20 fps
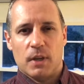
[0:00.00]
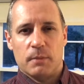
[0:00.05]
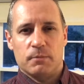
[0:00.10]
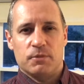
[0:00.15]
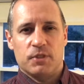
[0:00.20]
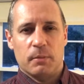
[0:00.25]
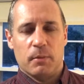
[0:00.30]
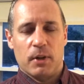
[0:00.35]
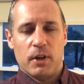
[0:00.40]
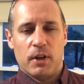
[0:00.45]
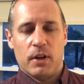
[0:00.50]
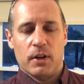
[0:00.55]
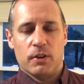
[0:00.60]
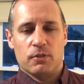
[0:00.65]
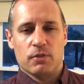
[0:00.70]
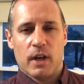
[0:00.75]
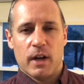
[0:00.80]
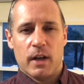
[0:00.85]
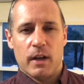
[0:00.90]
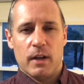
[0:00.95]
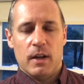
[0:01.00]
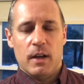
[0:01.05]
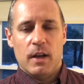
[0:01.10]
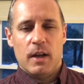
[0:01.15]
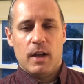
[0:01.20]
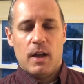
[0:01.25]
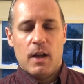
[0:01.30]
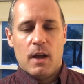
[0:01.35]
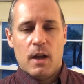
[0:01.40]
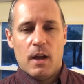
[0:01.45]
I'm simply going to try to
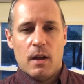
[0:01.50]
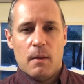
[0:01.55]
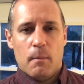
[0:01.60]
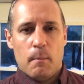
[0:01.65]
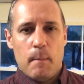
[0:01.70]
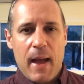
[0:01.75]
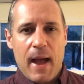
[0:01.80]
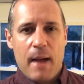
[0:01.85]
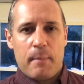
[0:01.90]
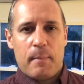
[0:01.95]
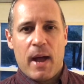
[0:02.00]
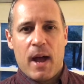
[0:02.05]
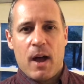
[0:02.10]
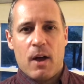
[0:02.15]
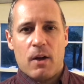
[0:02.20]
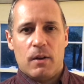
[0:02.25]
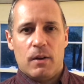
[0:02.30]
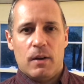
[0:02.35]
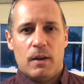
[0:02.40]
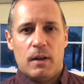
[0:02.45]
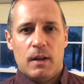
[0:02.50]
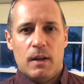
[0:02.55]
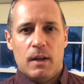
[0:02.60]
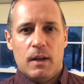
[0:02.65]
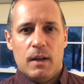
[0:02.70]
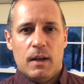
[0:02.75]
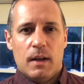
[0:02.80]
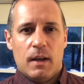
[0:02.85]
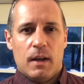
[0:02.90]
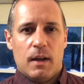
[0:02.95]
map out
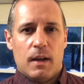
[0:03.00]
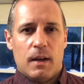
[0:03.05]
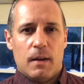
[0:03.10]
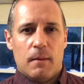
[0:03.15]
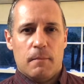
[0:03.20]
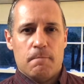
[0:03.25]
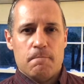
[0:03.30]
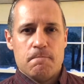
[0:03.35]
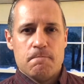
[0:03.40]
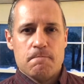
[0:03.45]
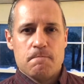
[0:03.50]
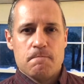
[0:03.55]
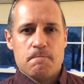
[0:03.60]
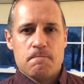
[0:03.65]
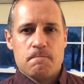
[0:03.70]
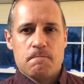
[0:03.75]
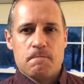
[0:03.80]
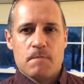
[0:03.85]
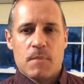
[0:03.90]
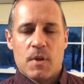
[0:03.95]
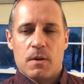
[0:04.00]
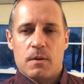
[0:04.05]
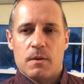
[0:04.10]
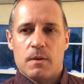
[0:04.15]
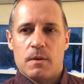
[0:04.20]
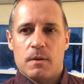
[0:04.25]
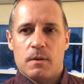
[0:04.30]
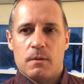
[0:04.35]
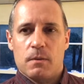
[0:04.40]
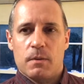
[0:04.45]
what
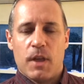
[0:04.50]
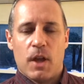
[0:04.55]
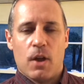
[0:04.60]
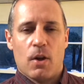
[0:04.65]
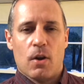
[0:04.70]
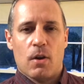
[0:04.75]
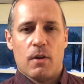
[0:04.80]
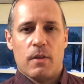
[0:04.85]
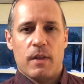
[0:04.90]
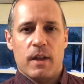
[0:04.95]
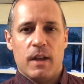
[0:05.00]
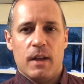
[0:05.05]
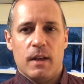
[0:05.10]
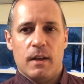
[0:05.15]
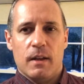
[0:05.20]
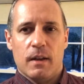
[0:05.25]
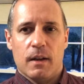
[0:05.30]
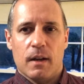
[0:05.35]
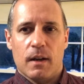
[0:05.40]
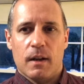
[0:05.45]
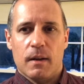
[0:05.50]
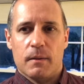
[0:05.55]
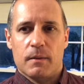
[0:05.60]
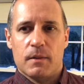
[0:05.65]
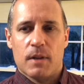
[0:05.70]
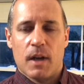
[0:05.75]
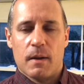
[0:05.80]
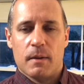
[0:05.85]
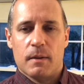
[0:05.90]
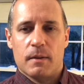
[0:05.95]
they call the
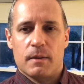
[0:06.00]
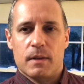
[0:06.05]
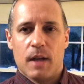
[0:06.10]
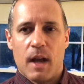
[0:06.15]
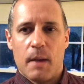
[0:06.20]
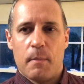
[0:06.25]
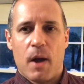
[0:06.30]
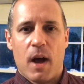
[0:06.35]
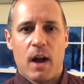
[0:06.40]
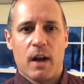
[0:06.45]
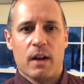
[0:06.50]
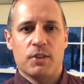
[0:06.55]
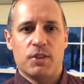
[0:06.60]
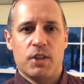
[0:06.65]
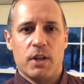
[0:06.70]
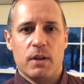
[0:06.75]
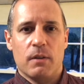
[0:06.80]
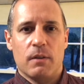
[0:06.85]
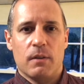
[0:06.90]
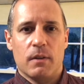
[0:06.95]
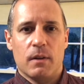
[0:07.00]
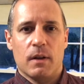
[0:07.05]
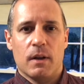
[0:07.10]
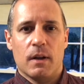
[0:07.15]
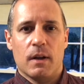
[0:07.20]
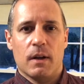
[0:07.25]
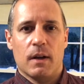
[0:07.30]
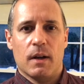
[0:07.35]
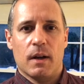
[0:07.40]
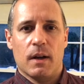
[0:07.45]
typology
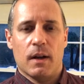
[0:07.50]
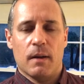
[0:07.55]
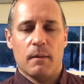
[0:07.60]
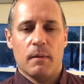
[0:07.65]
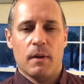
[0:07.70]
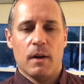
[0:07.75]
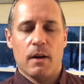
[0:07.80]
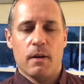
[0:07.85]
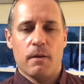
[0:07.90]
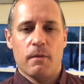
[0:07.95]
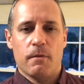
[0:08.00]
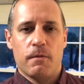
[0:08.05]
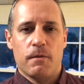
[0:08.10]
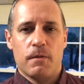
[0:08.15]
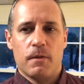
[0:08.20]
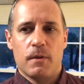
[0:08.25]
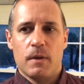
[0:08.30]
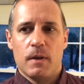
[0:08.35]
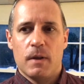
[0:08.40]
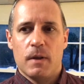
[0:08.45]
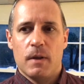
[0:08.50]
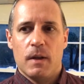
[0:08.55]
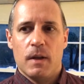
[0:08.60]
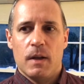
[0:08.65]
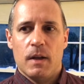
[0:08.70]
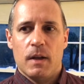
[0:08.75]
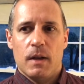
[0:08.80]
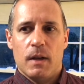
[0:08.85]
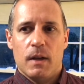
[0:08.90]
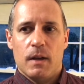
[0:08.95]
of
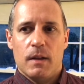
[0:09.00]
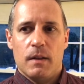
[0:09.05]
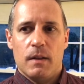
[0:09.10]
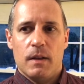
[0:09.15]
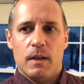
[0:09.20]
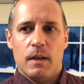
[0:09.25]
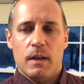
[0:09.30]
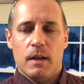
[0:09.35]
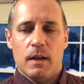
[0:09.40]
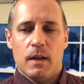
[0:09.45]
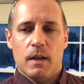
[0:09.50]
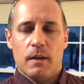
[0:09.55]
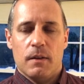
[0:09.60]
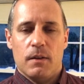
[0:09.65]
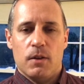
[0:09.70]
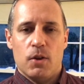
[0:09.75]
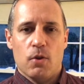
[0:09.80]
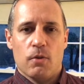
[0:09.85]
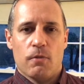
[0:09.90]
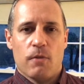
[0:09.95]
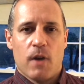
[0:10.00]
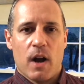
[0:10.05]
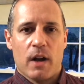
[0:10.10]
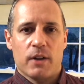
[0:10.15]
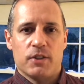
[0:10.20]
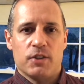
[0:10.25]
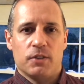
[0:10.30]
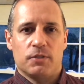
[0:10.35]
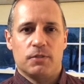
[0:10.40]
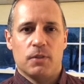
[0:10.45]
the
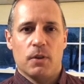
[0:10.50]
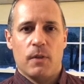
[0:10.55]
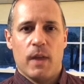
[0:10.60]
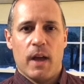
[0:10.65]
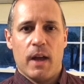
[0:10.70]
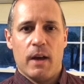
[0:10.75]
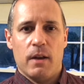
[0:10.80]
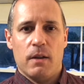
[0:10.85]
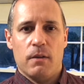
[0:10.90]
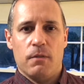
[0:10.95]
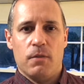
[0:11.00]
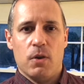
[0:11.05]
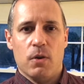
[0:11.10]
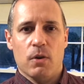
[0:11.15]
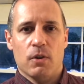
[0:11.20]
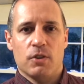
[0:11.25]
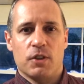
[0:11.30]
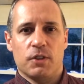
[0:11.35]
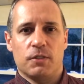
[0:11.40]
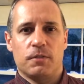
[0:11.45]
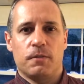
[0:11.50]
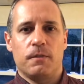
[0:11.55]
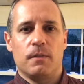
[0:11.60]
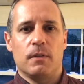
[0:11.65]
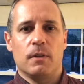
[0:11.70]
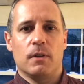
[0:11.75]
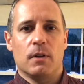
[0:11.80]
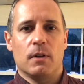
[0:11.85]
ufologist, so that if you are just